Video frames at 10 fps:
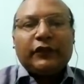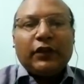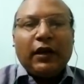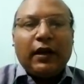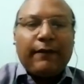
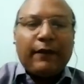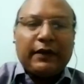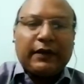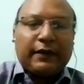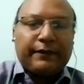further
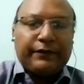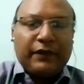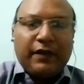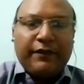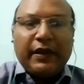
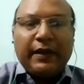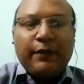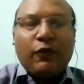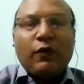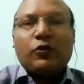we move on
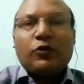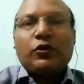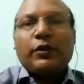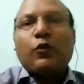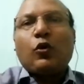to the
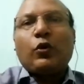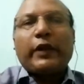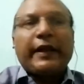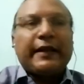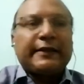
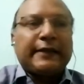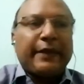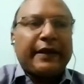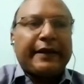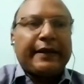polarizability.
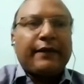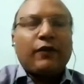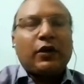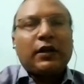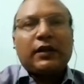What are the
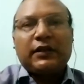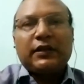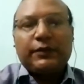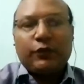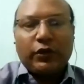
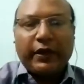polarized?